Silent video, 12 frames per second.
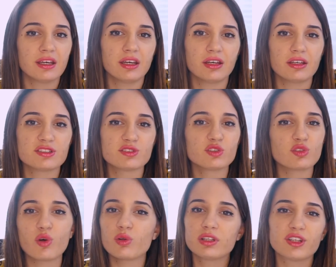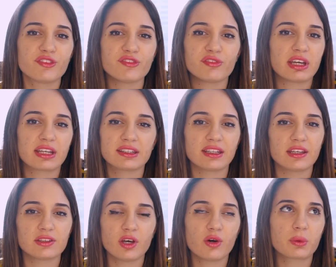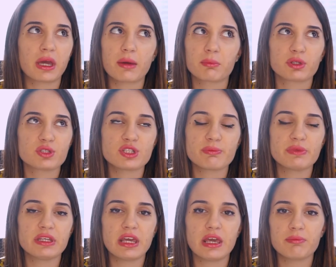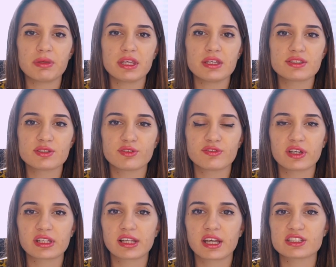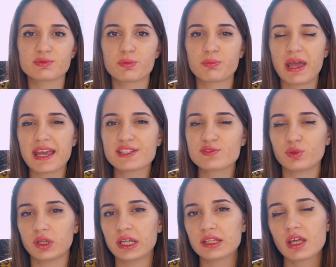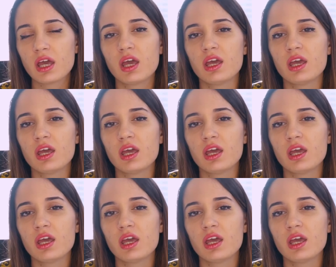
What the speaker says: It's not only the fact that, oh, okay, I'm going to ship DAP, so the final customer pays for it.